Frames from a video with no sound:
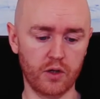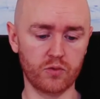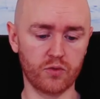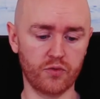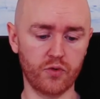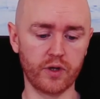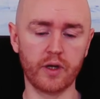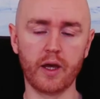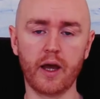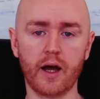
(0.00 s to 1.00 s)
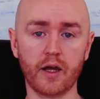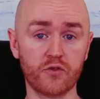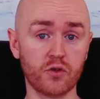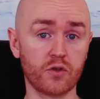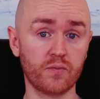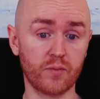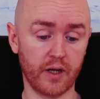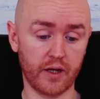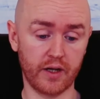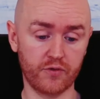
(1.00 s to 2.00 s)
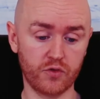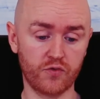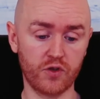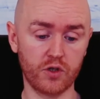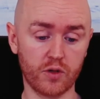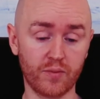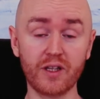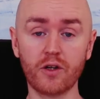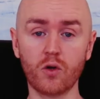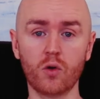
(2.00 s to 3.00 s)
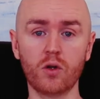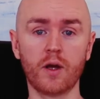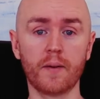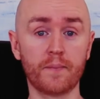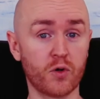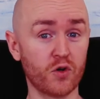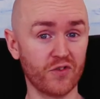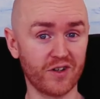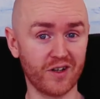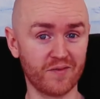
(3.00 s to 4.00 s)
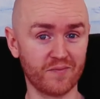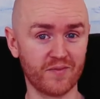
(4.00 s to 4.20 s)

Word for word: Number three, I have to, I have to fin complete it all perfectly.